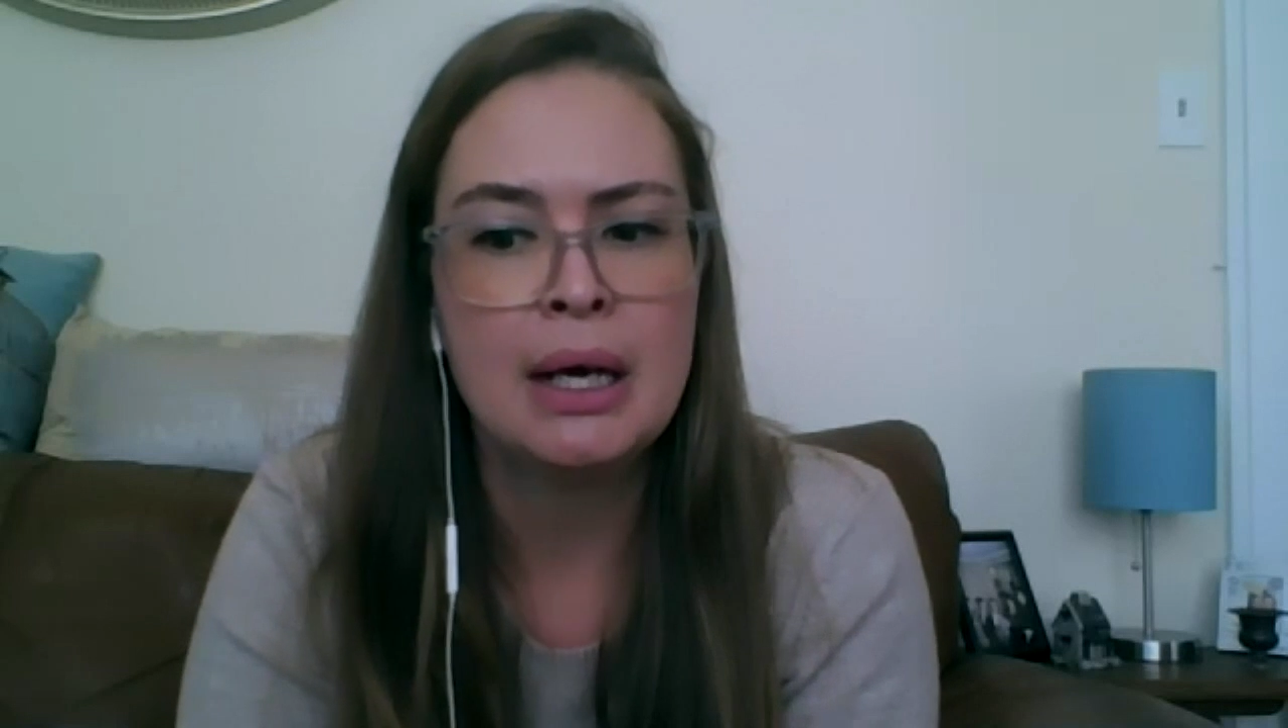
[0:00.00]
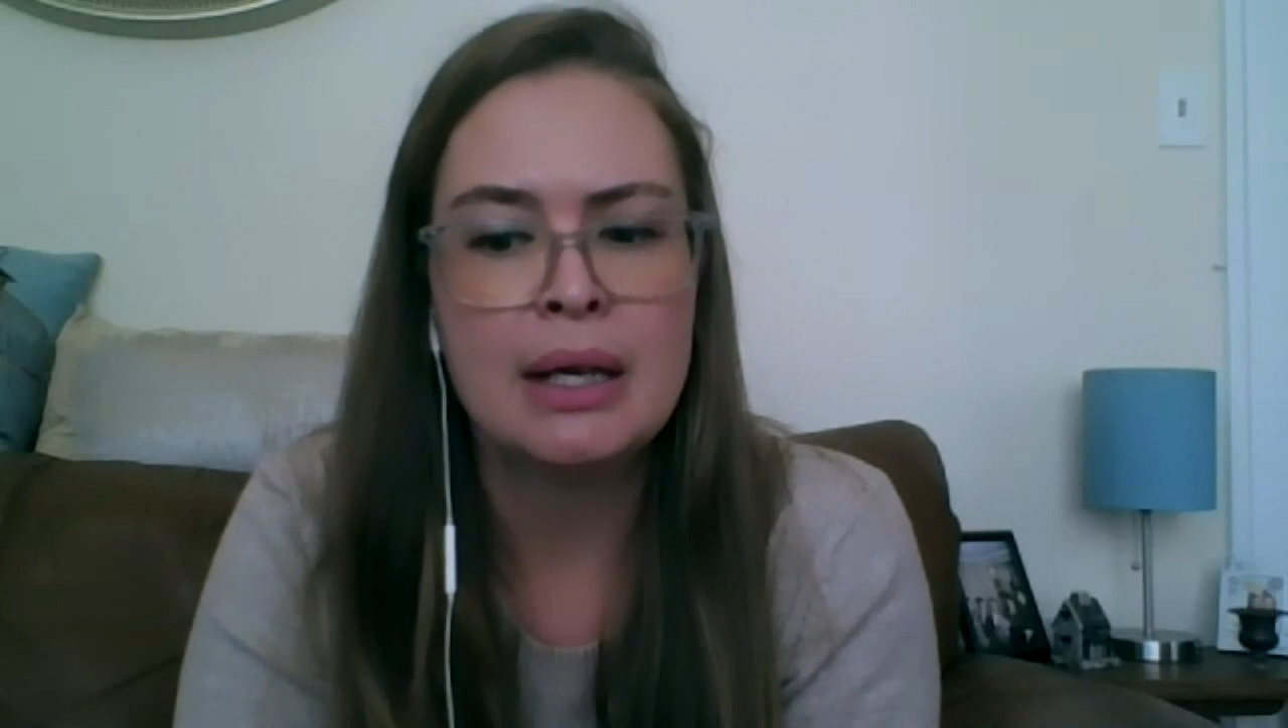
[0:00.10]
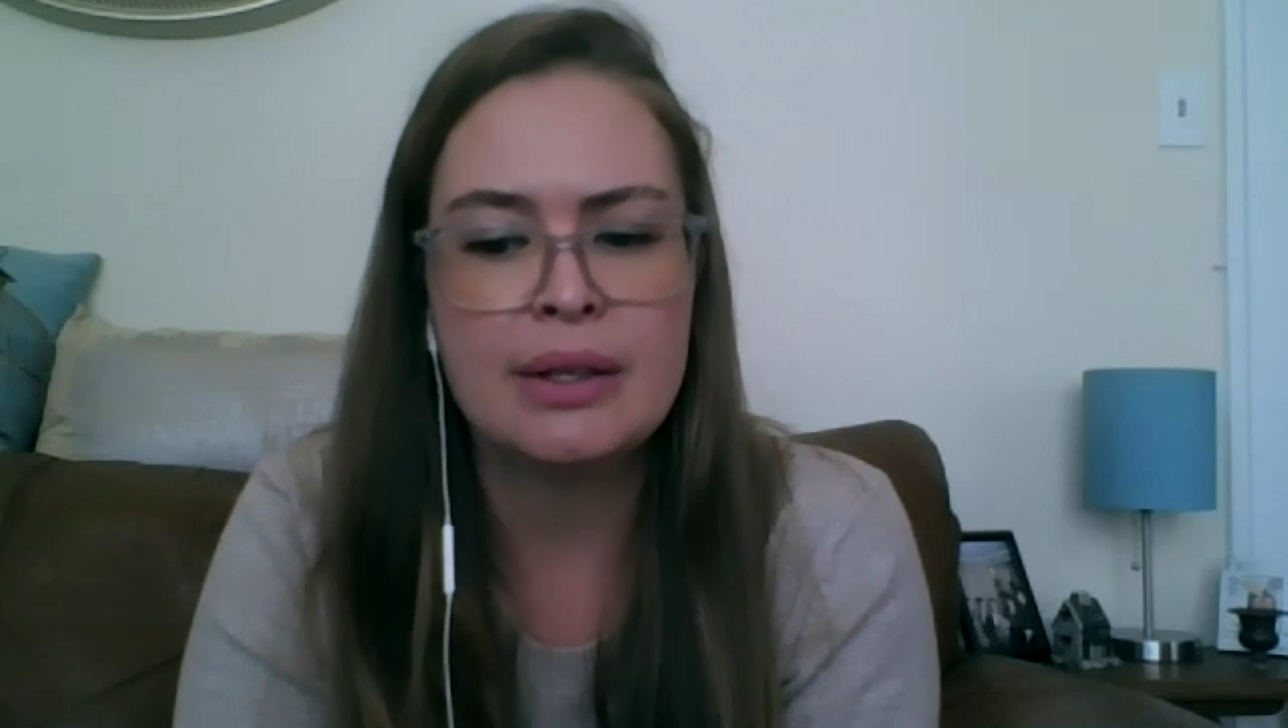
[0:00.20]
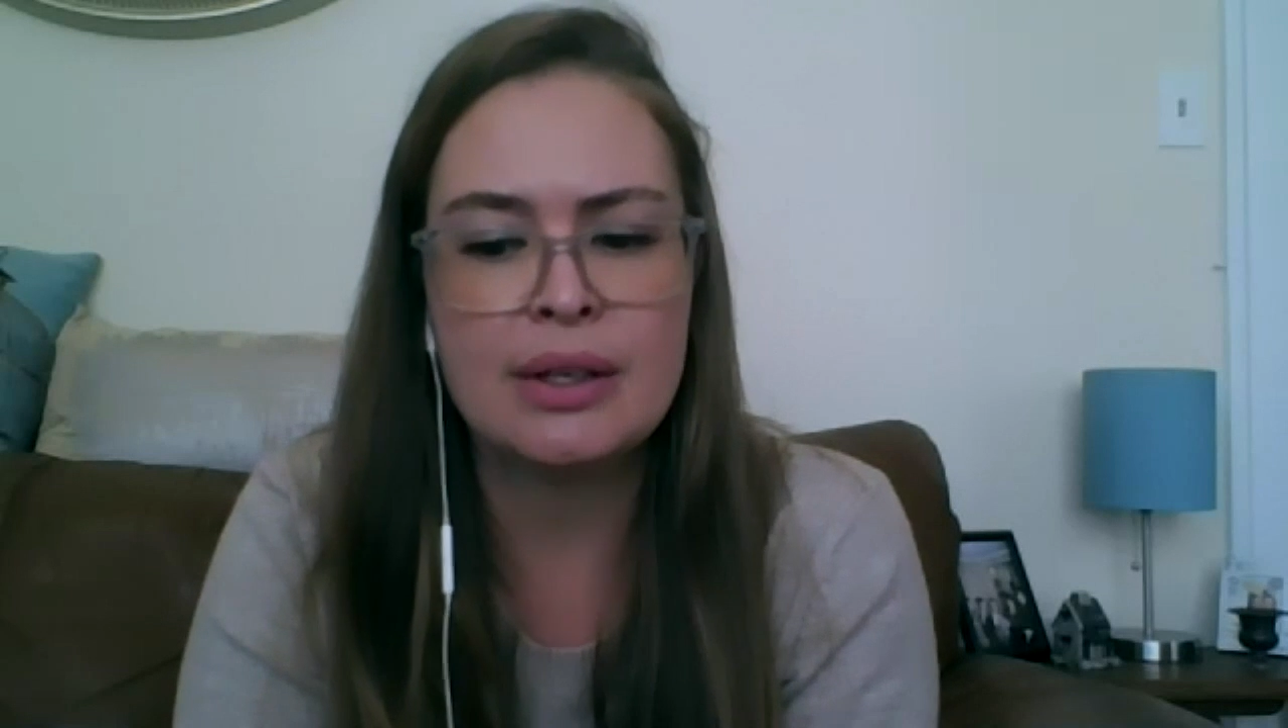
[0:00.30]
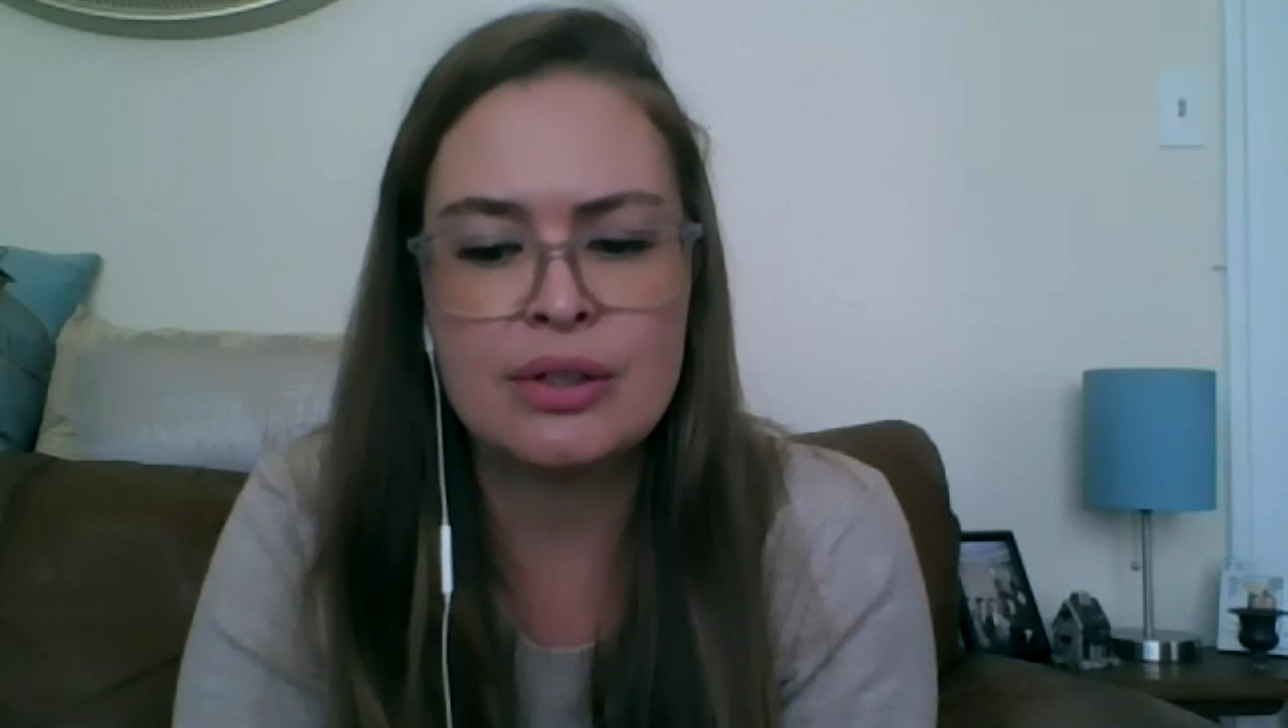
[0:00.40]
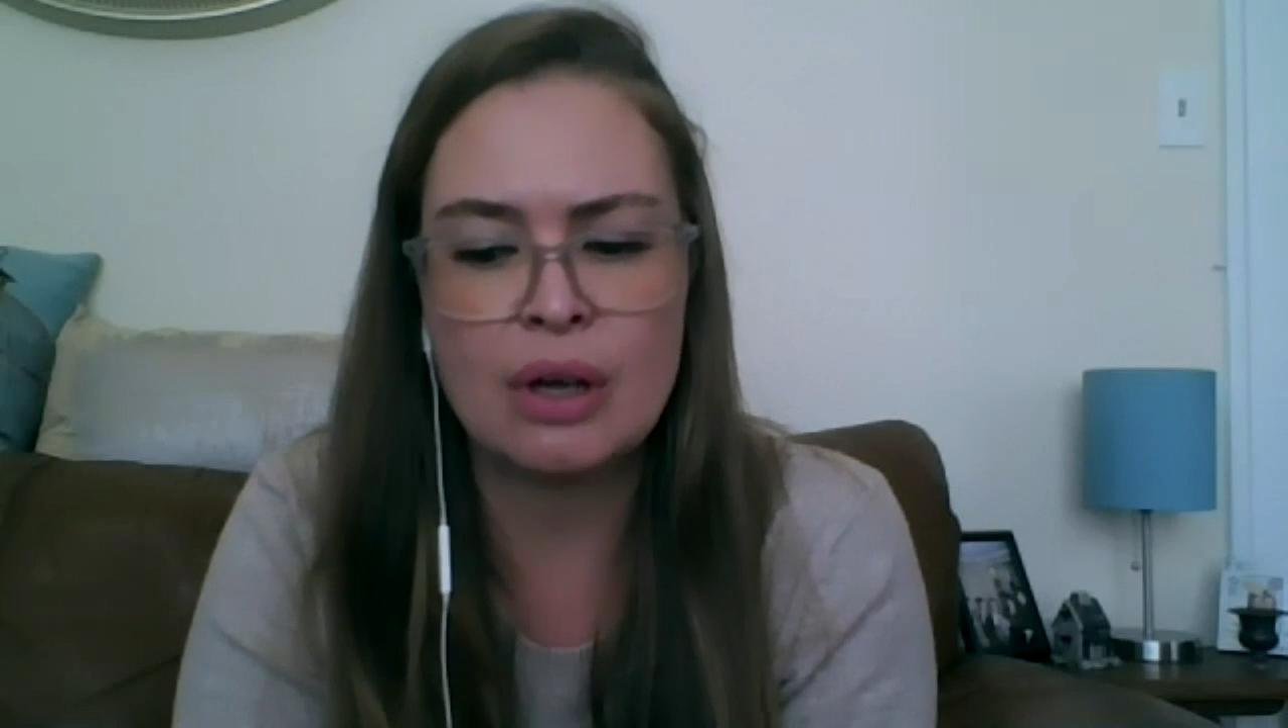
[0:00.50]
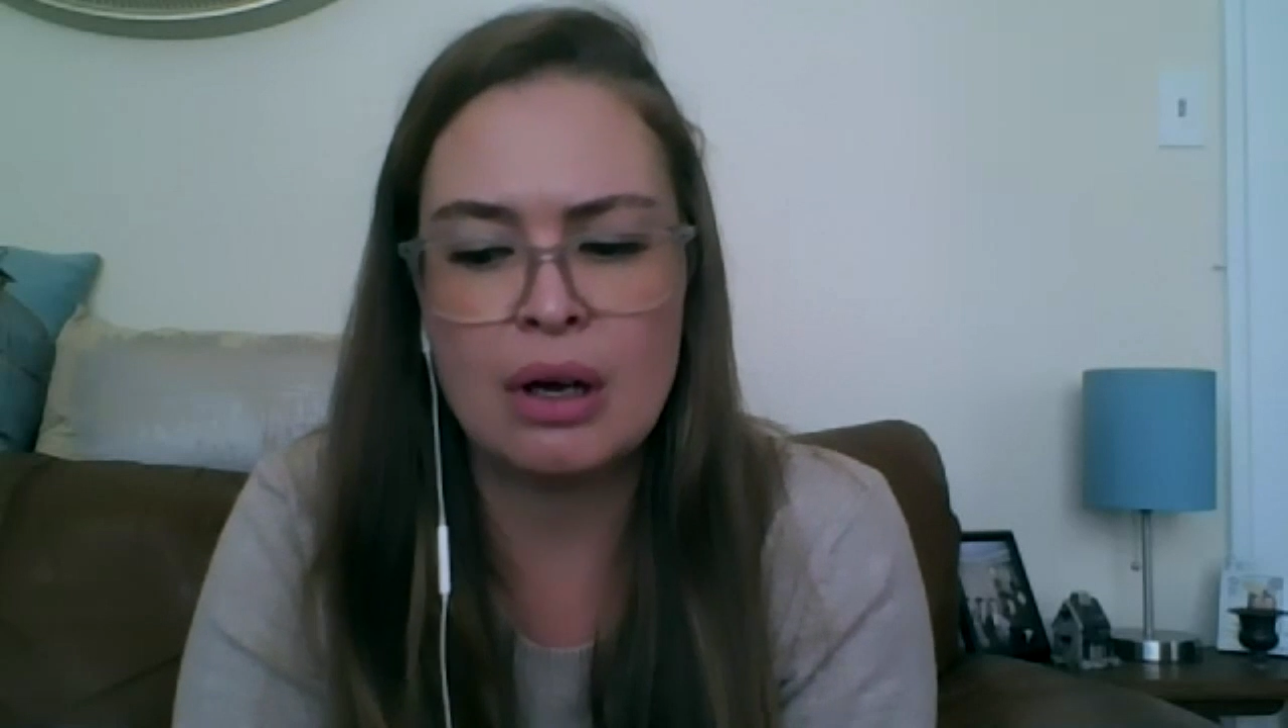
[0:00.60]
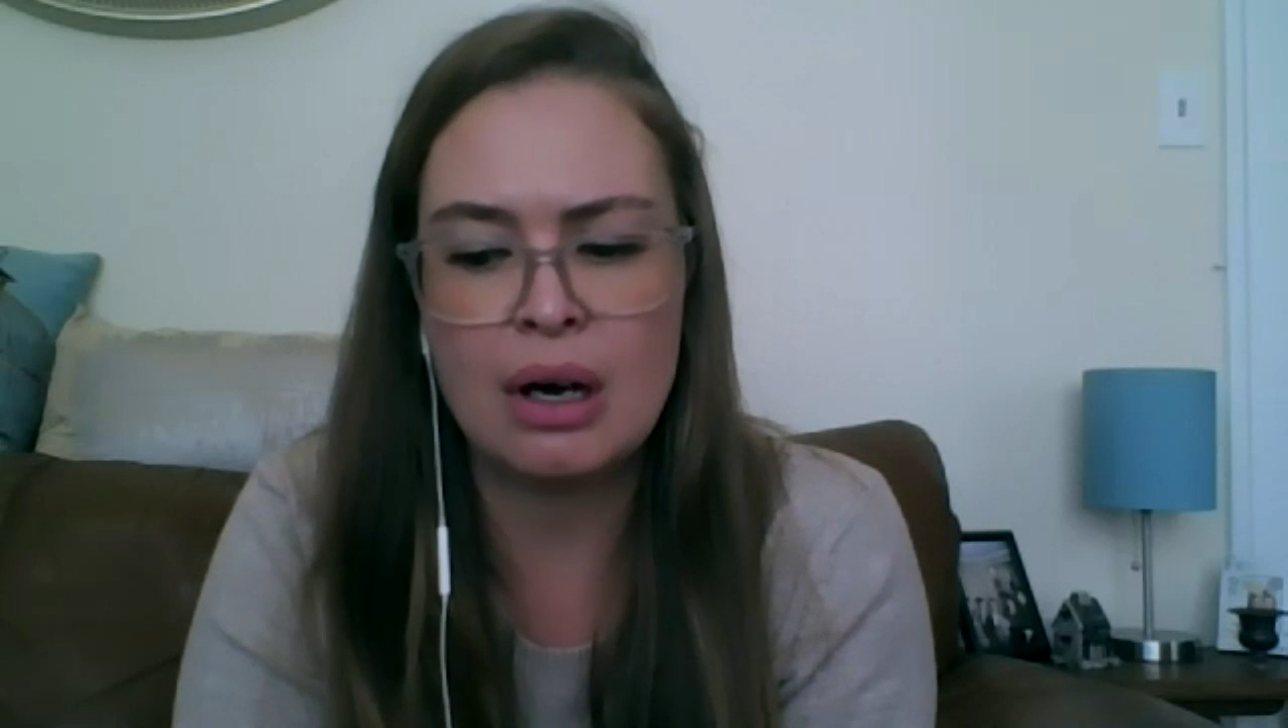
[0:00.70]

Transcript: There's